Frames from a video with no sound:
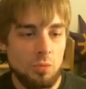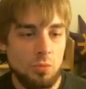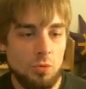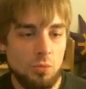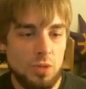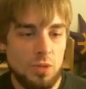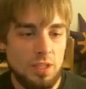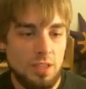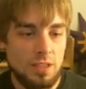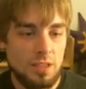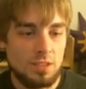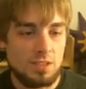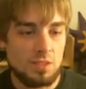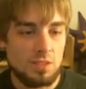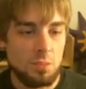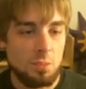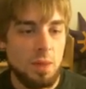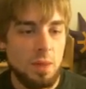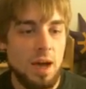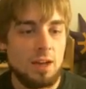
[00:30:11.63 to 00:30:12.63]
We get
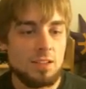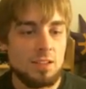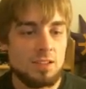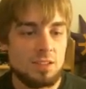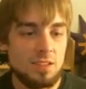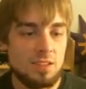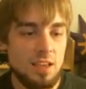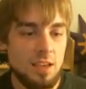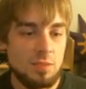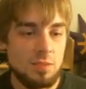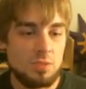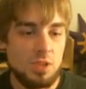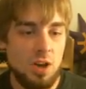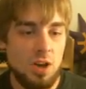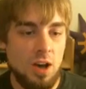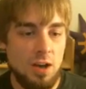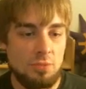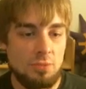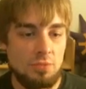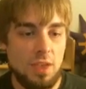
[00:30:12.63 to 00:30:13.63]
some body slams
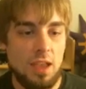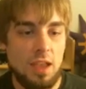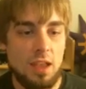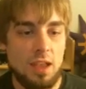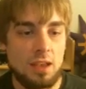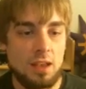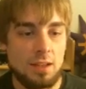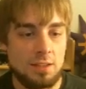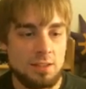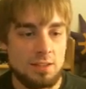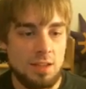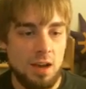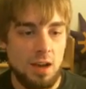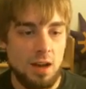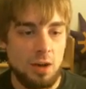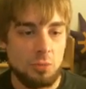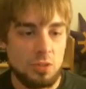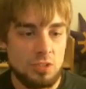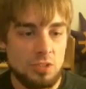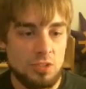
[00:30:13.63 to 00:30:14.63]
off, and
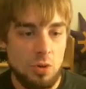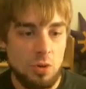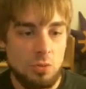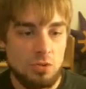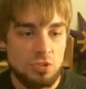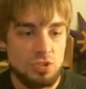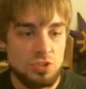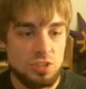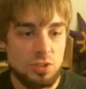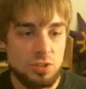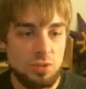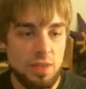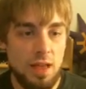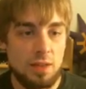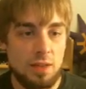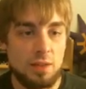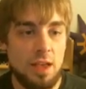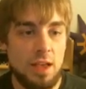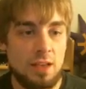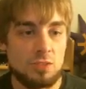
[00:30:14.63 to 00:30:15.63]
we don't shield
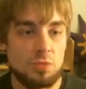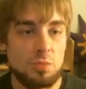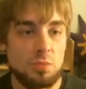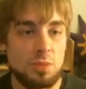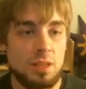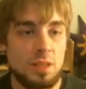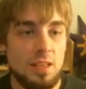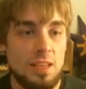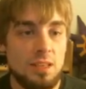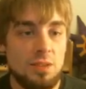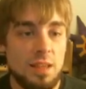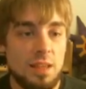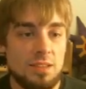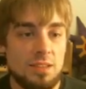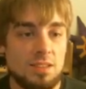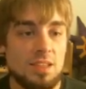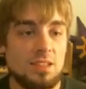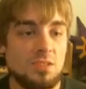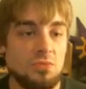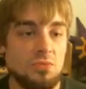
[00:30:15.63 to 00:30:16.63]
that last one, but he
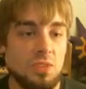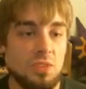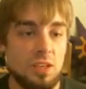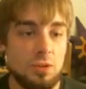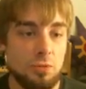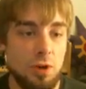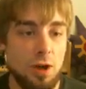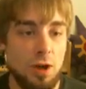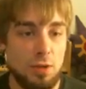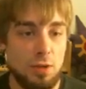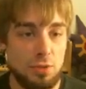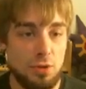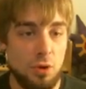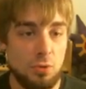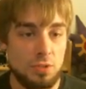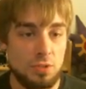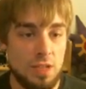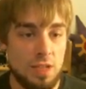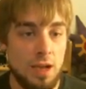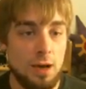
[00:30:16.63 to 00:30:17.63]
lets his Vigoroth
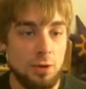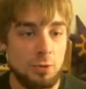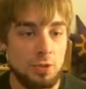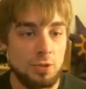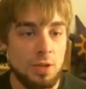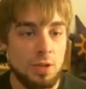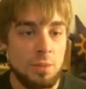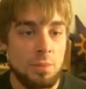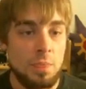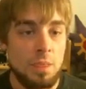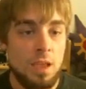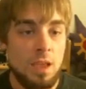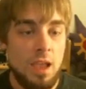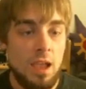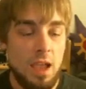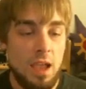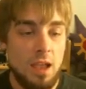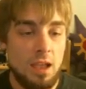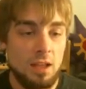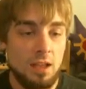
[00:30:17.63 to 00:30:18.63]
go down,
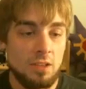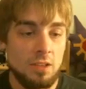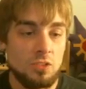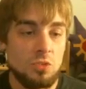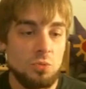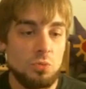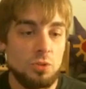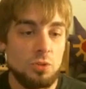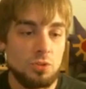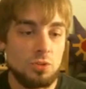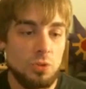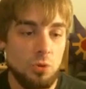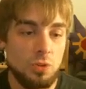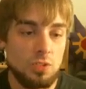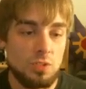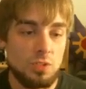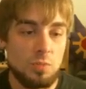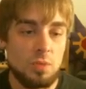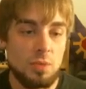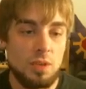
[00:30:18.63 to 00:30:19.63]
and we're
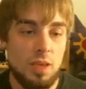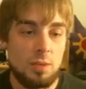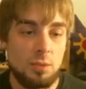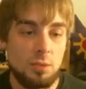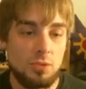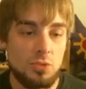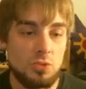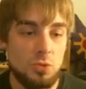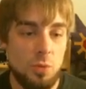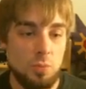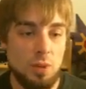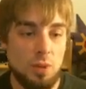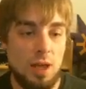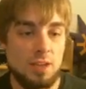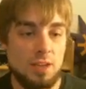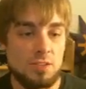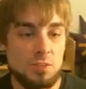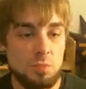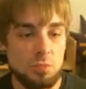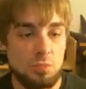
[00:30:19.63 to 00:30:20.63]
going to be able to
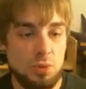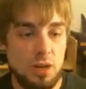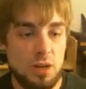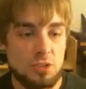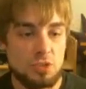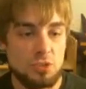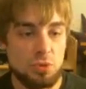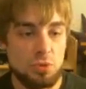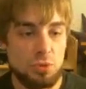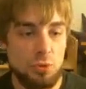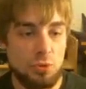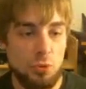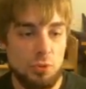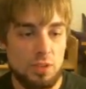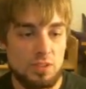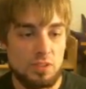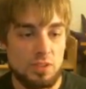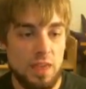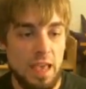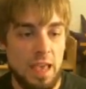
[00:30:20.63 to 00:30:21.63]
apply some pressure, throw
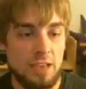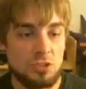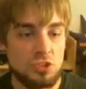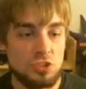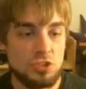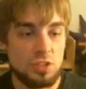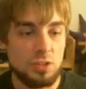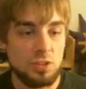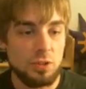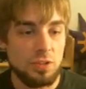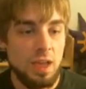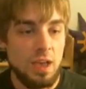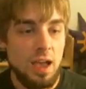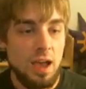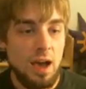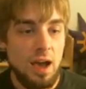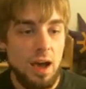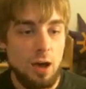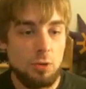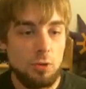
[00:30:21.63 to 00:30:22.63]
this last shield
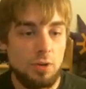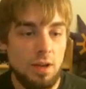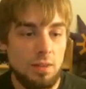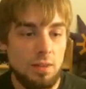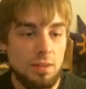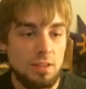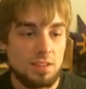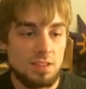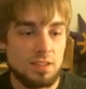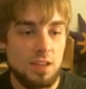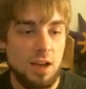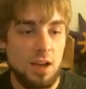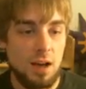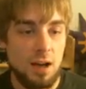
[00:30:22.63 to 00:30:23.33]
out on this